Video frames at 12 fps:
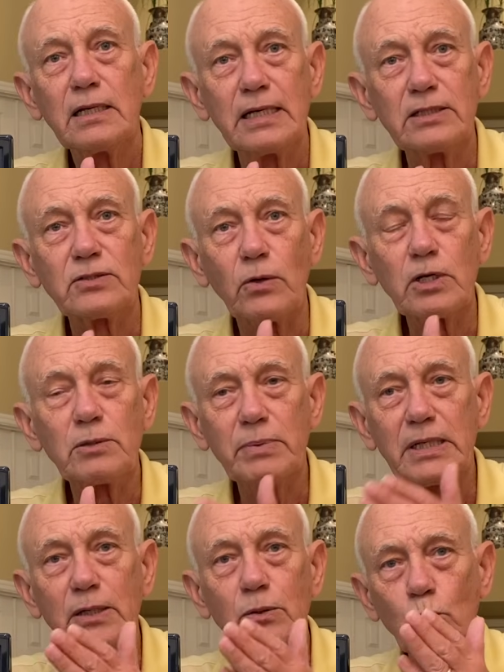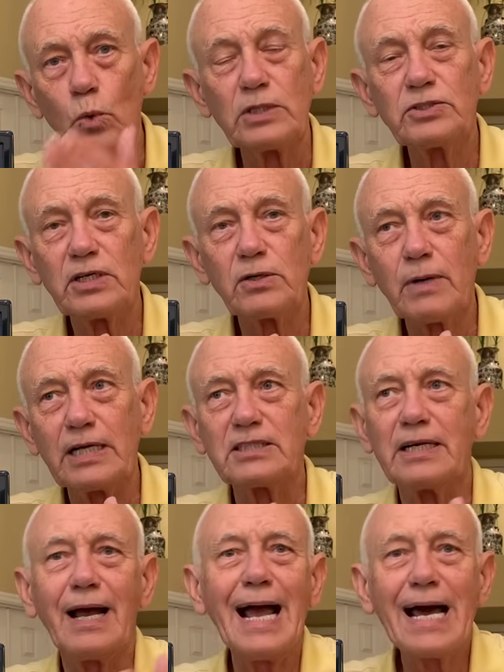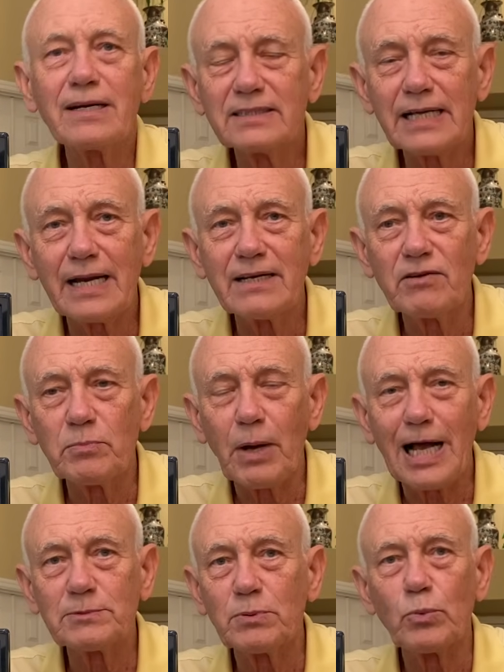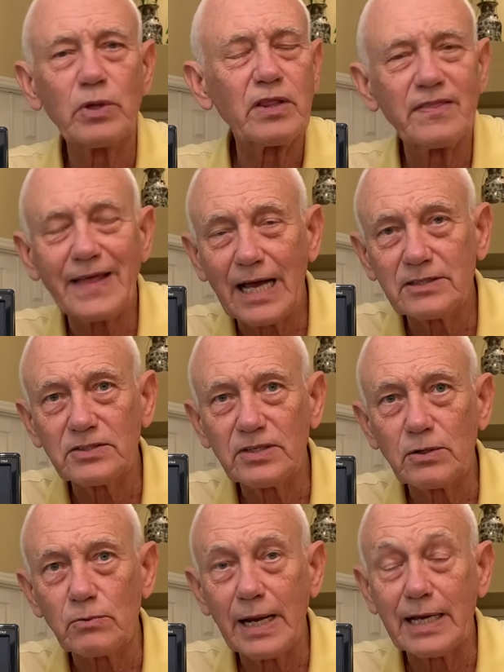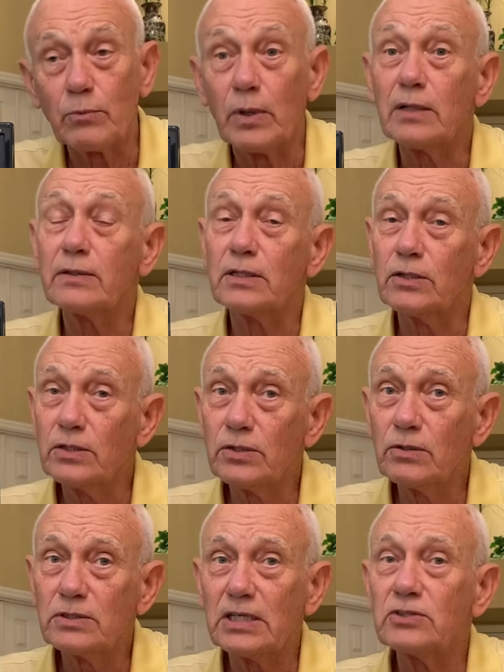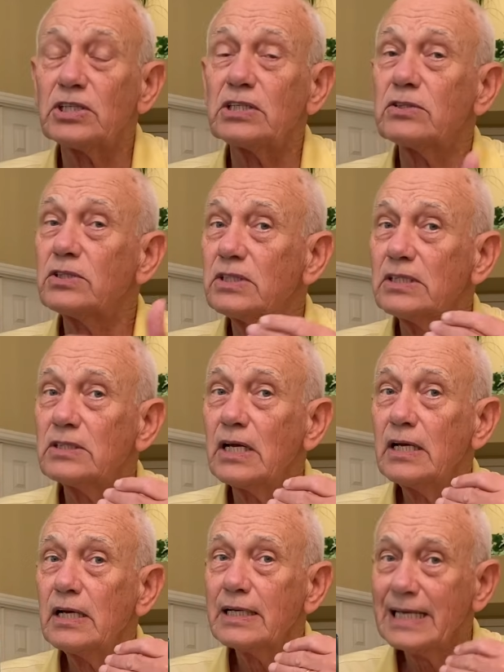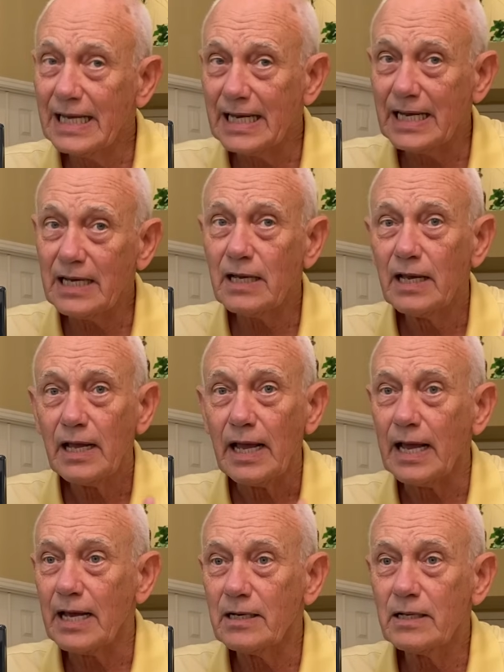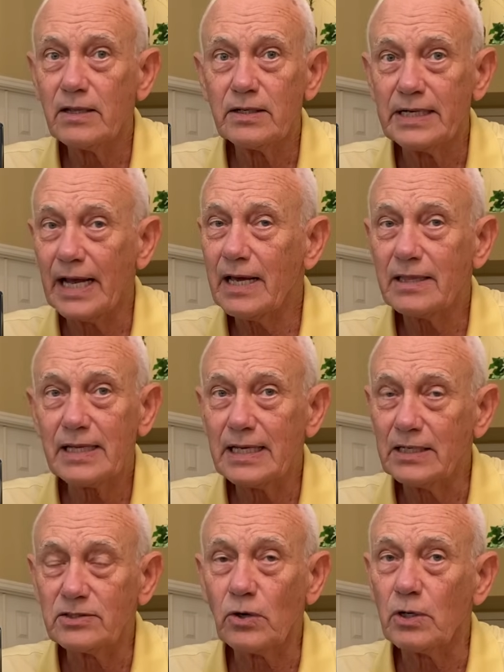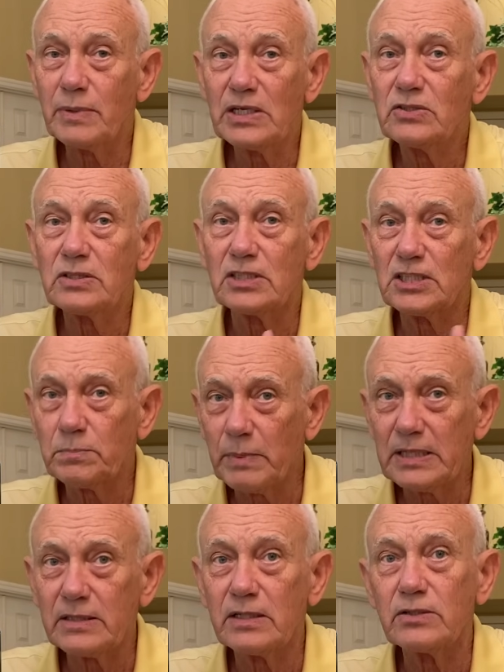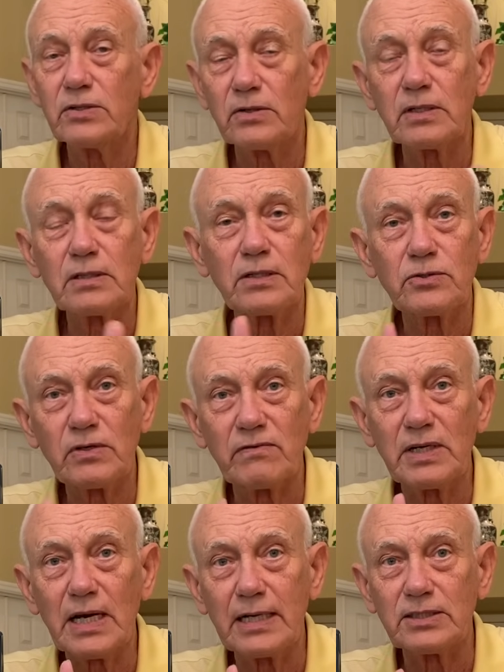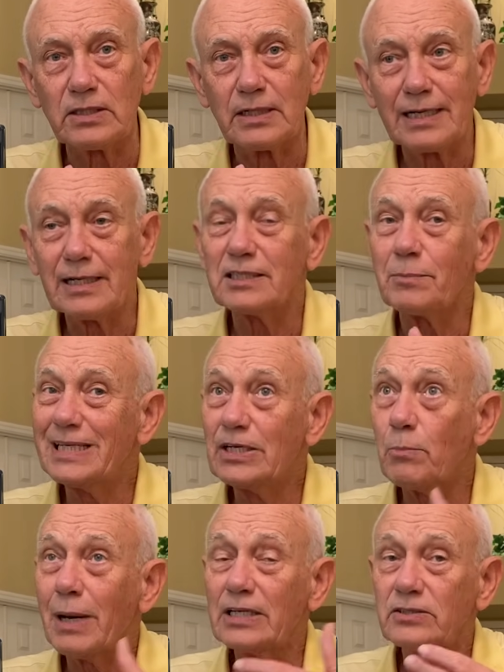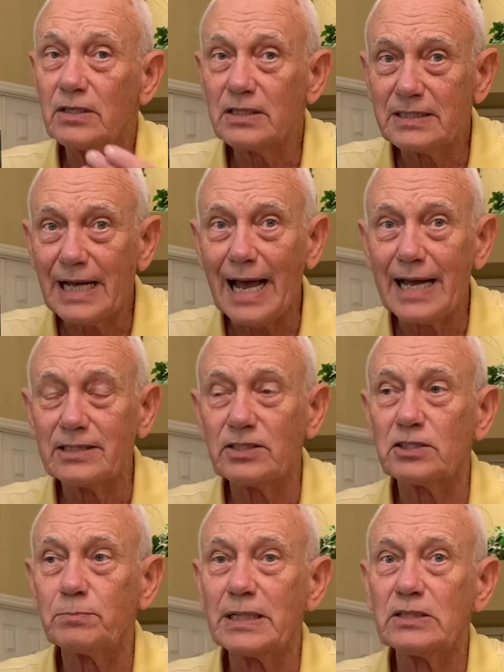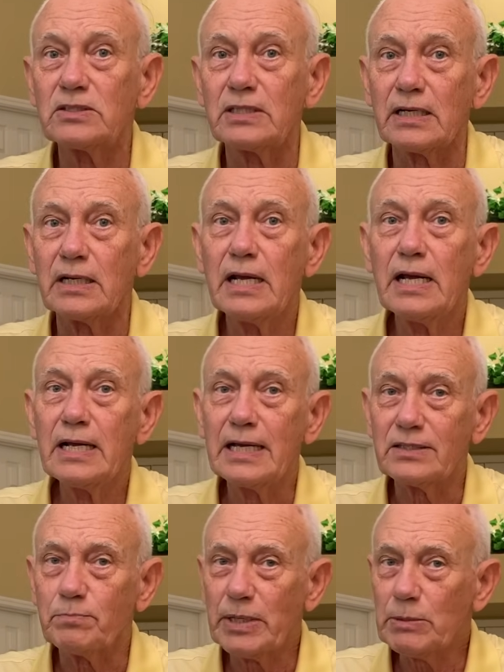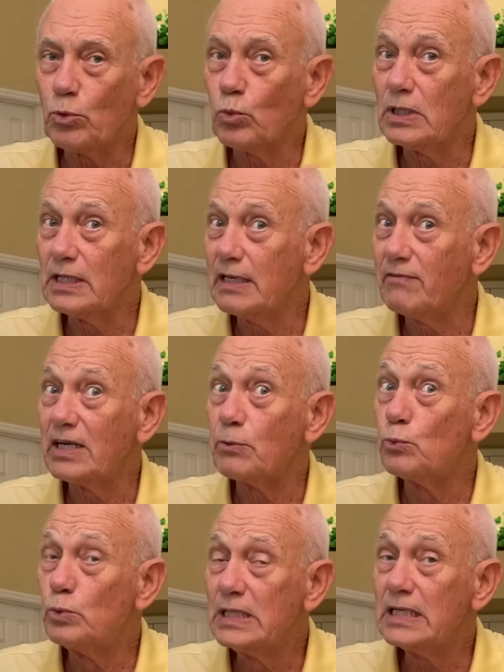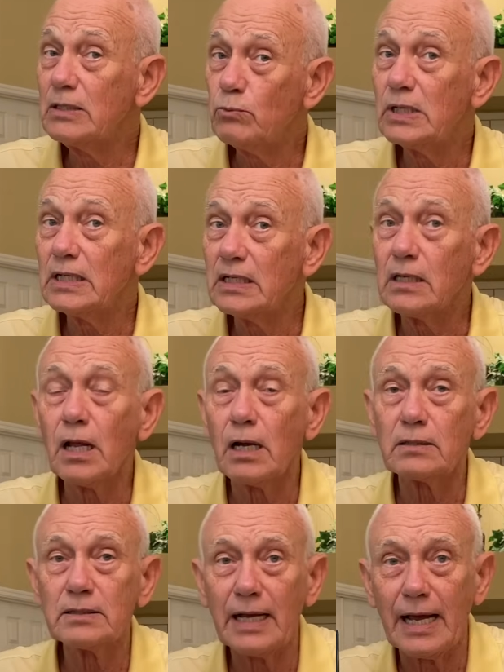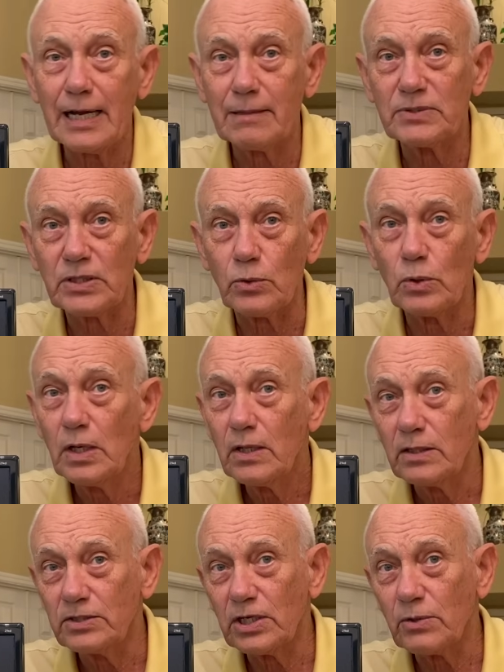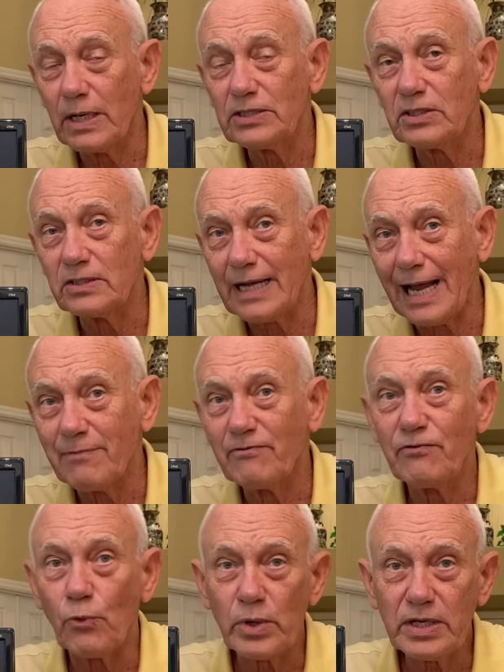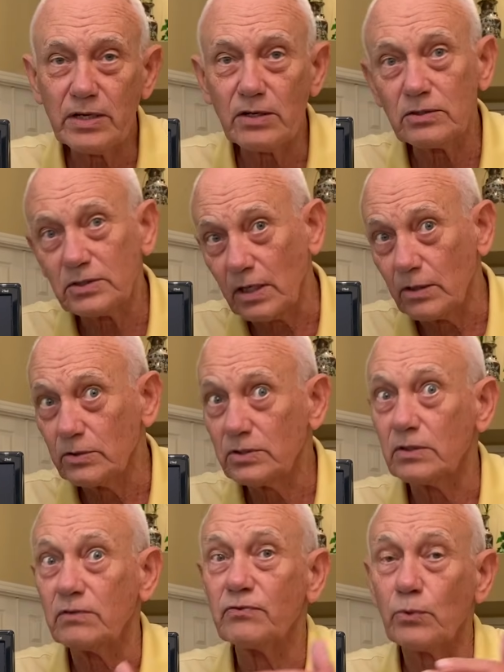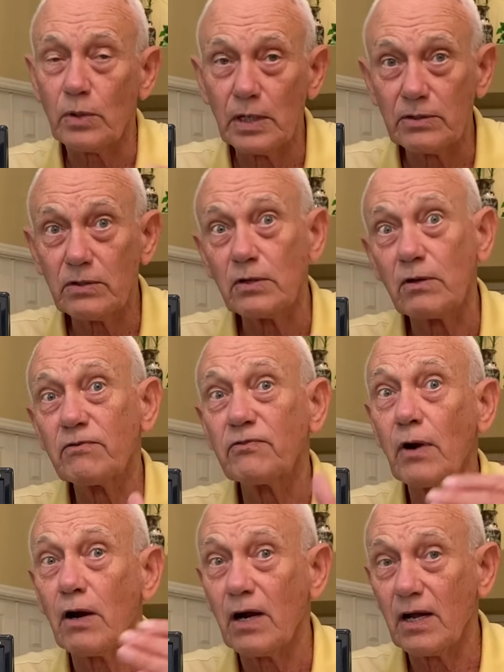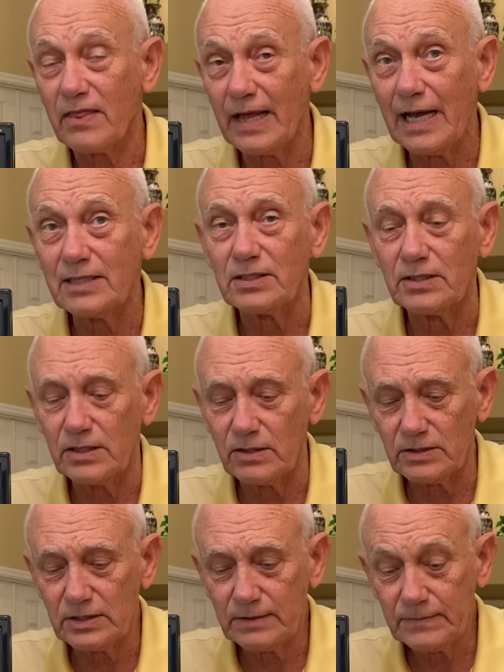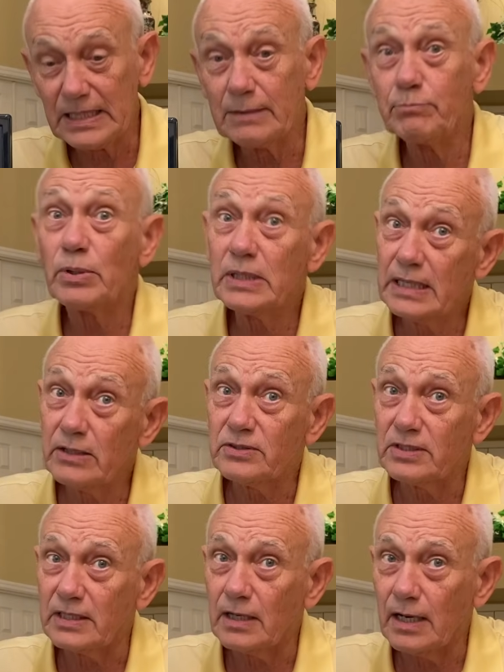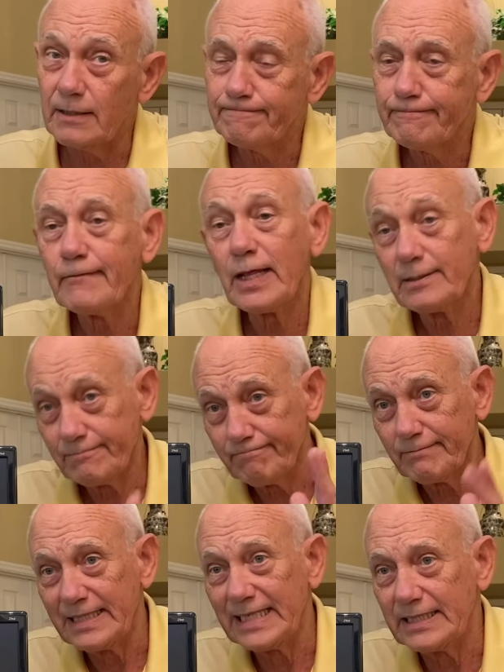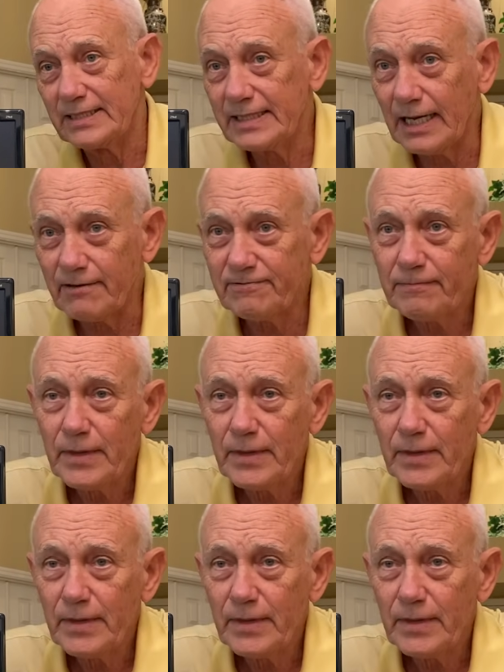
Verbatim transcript: is going to be one generation. Now, how does that even possible with a thousand-year reign? Well, the good news is Jesus is king, and death is going to be suspended during the tribulation. That doesn't mean nobody's going to die. It just means that it, people will live a really, really long time. So the generation time, forty years goes to four hundred or, or one thousand years. Pretty interesting, huh? Neat stuff.